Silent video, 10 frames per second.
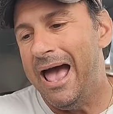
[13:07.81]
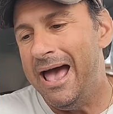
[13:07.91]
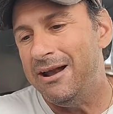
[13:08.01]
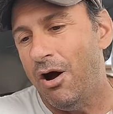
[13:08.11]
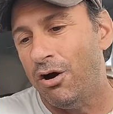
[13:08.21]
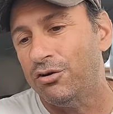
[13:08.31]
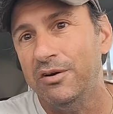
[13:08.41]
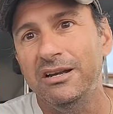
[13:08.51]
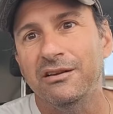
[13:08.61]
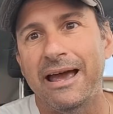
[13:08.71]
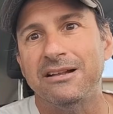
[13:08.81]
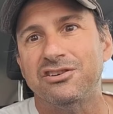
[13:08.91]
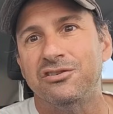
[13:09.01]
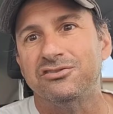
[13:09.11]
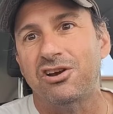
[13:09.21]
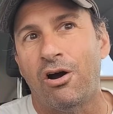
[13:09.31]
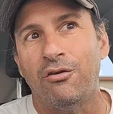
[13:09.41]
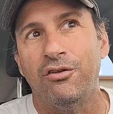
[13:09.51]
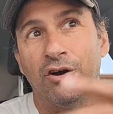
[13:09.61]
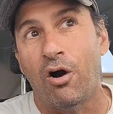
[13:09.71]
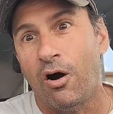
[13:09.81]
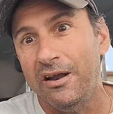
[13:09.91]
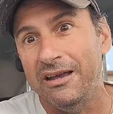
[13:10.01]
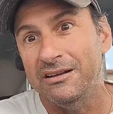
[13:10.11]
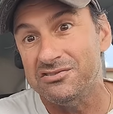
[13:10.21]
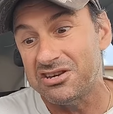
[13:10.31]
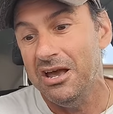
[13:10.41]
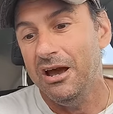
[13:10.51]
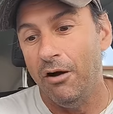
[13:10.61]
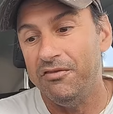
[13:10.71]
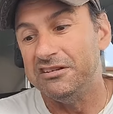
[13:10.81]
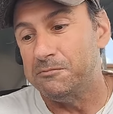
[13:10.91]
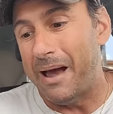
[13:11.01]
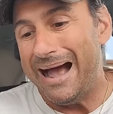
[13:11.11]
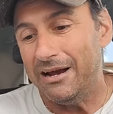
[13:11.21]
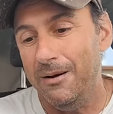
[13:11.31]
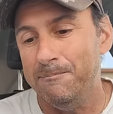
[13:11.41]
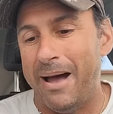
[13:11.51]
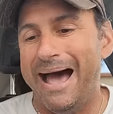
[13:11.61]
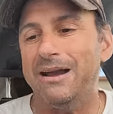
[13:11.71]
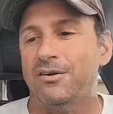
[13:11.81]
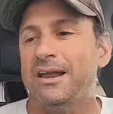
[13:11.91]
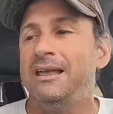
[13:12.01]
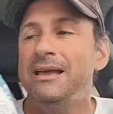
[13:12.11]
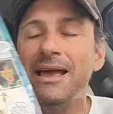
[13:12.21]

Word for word: and our Green Lanterns are the guardians of this backup battery.